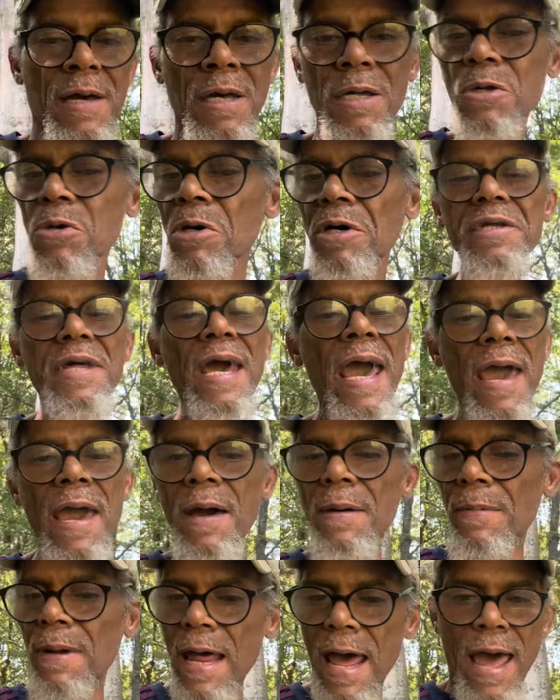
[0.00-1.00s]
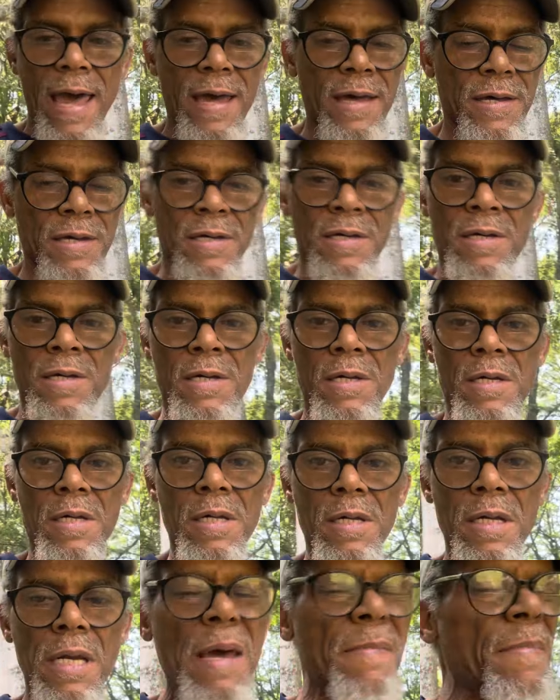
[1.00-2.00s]
You a damn lie.
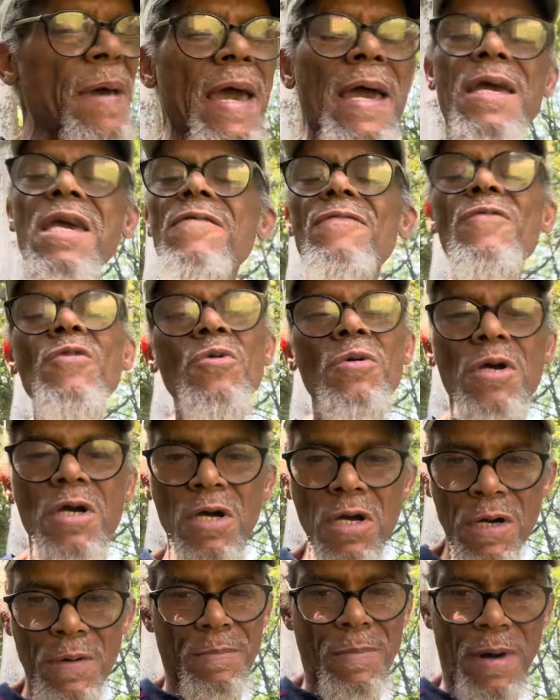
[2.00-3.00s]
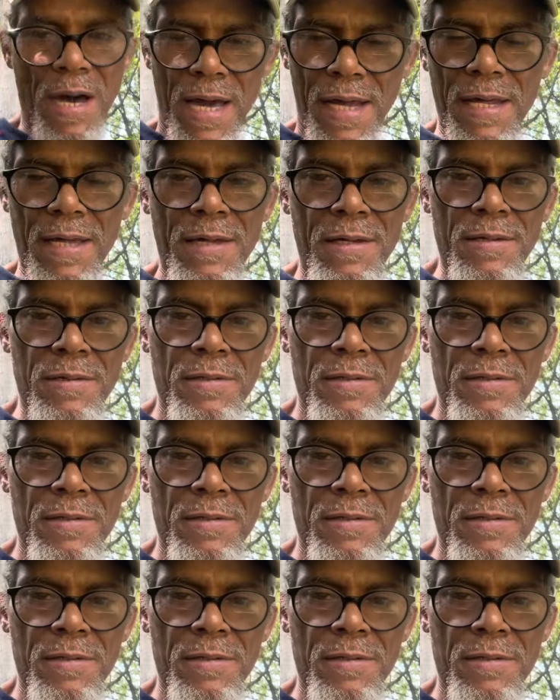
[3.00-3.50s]
That man give you good money.